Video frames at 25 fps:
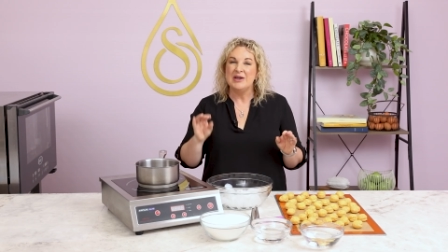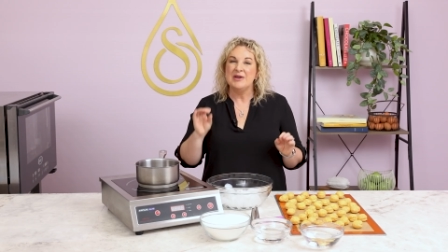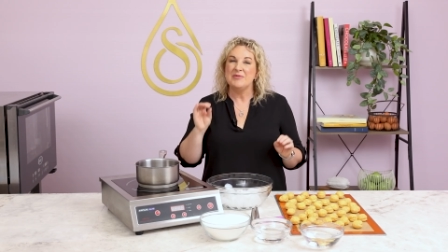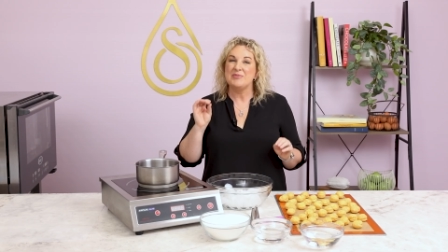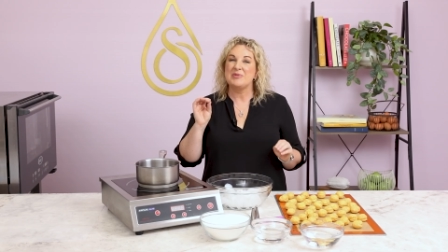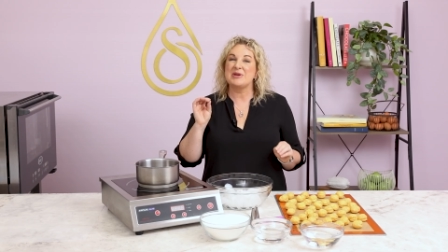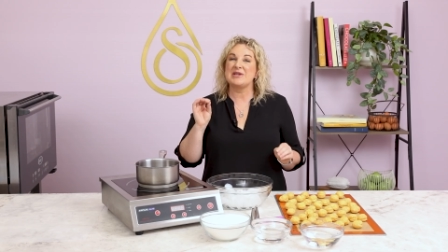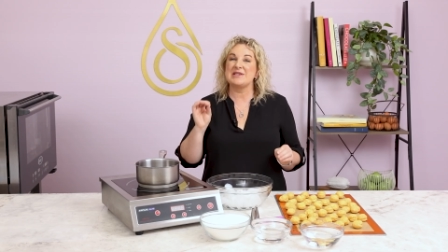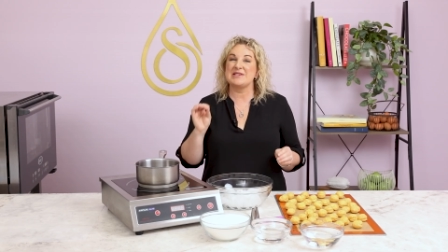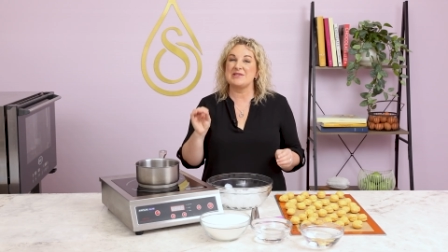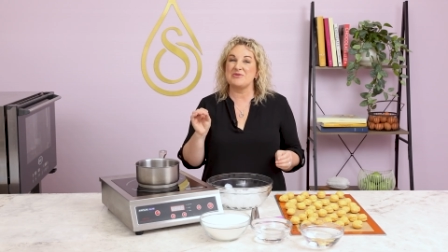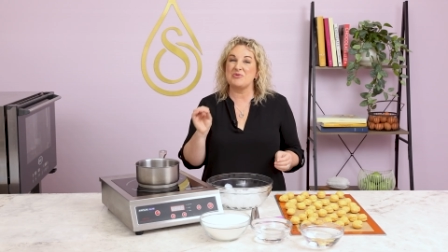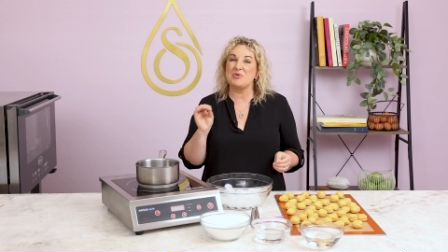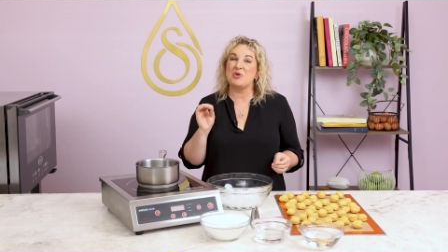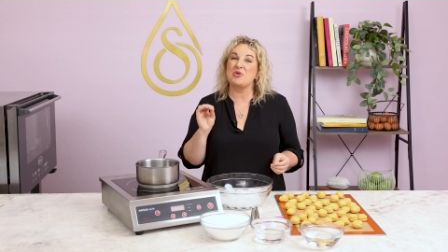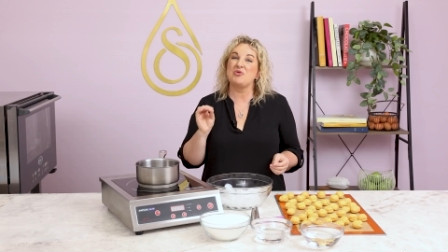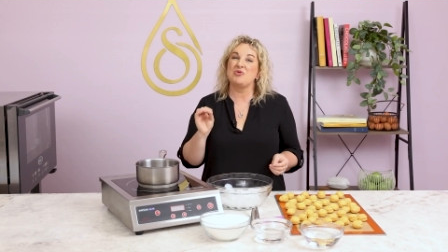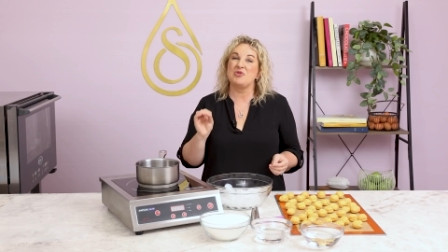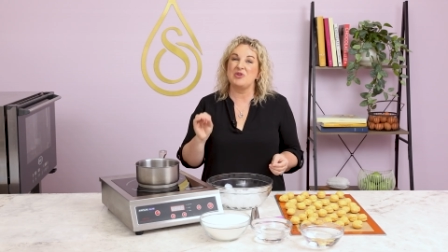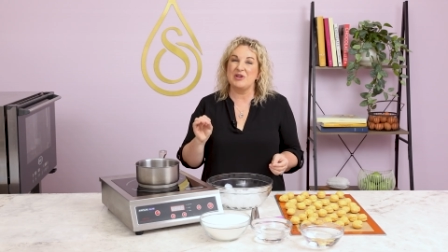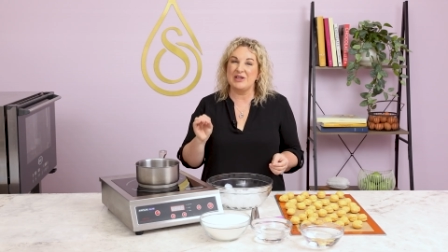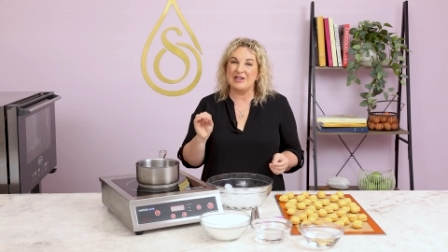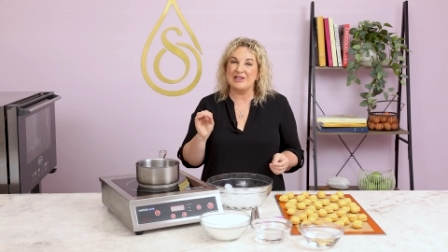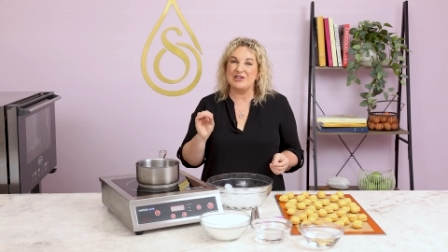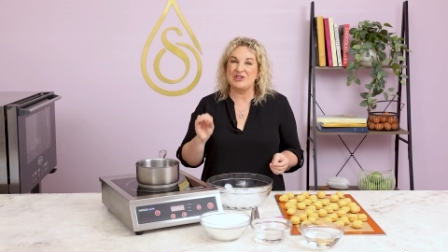because it will
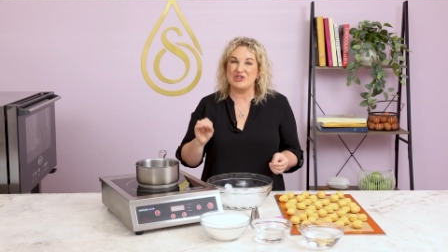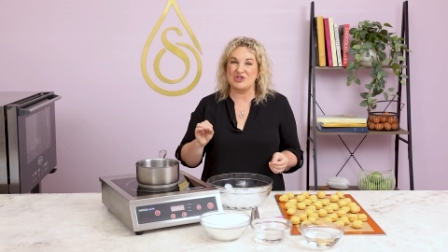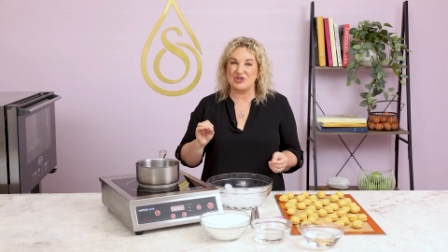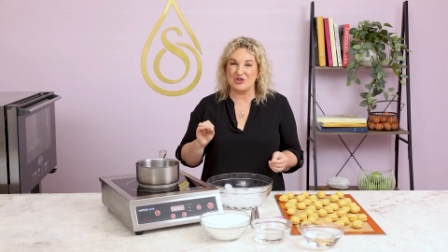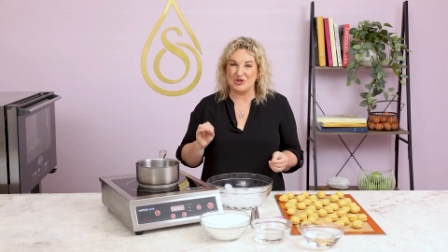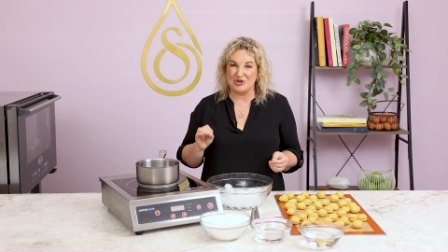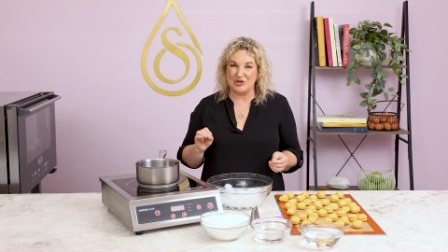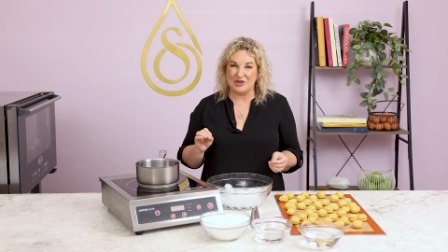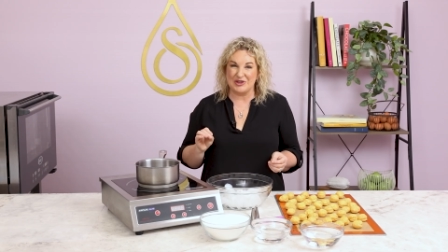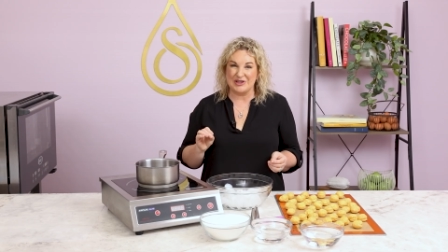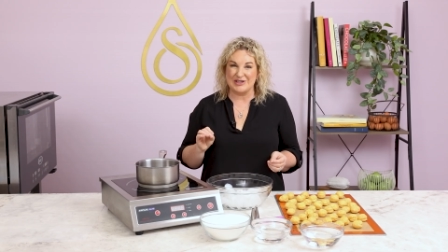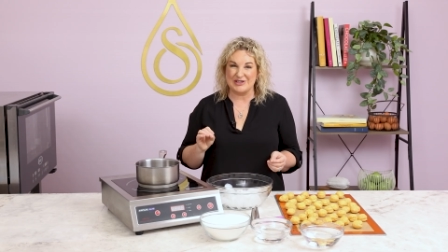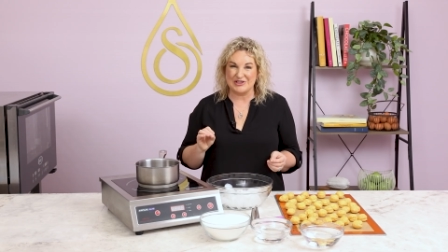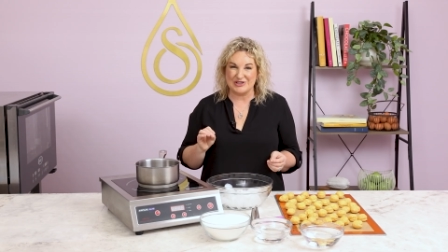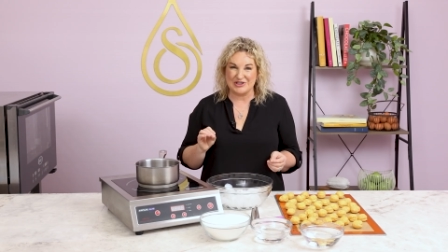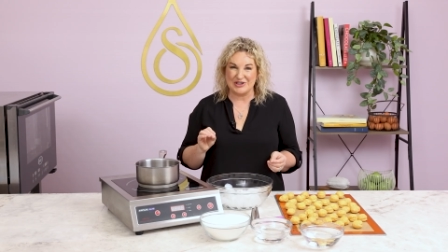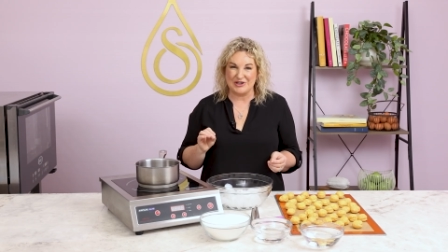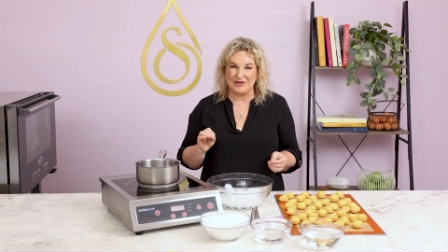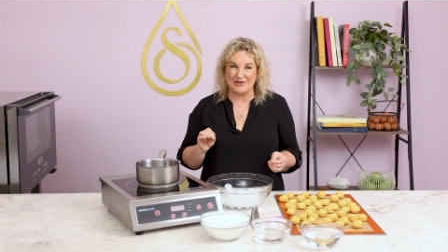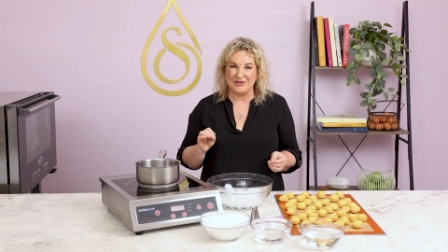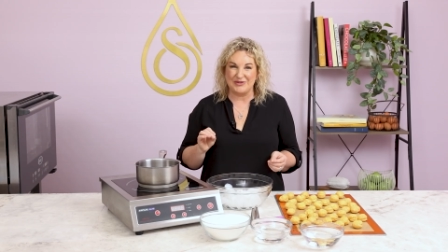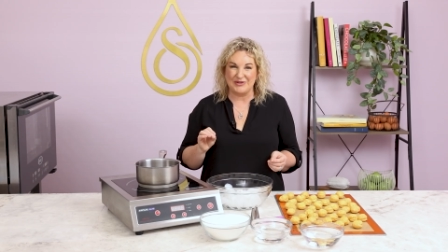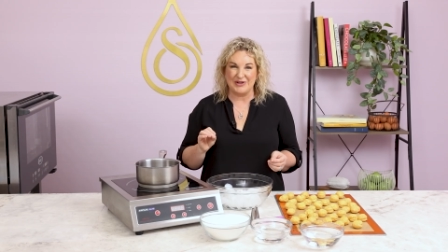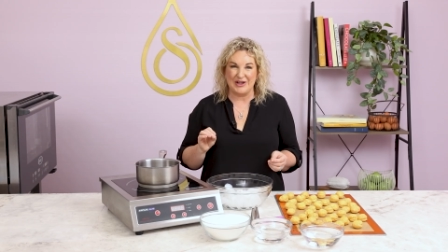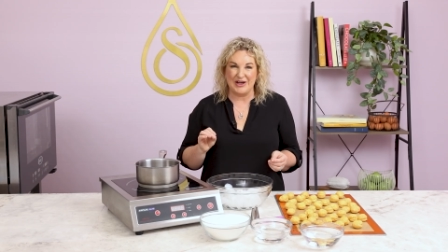really shorten the
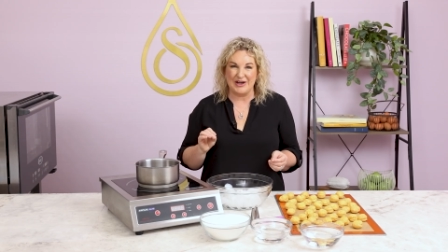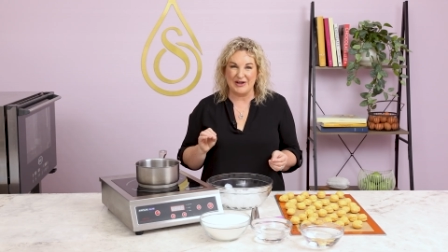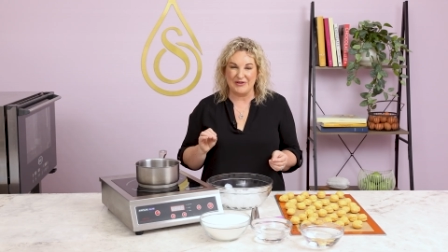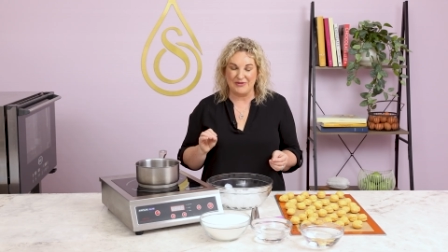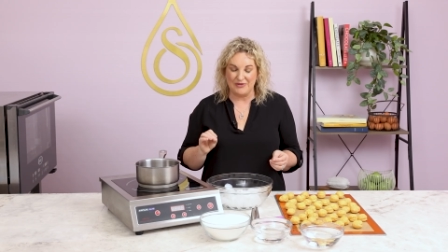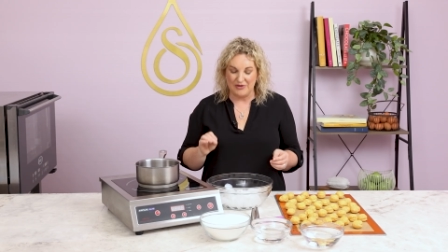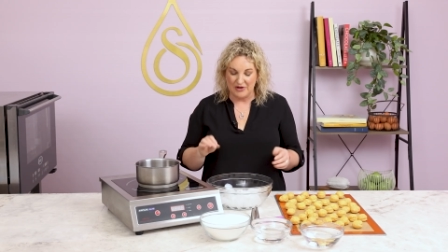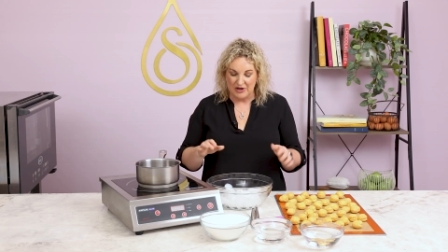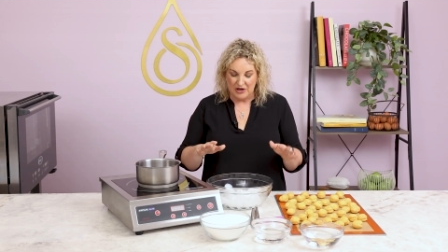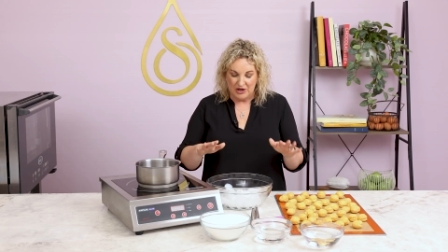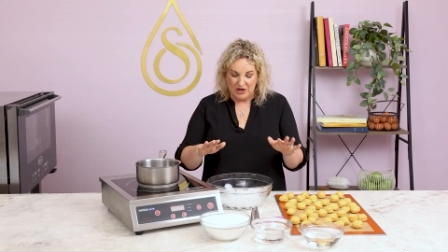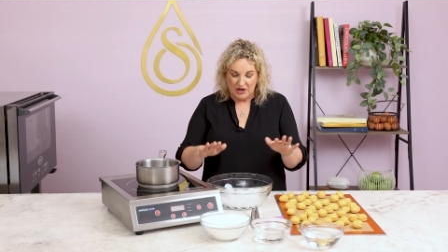shelf life.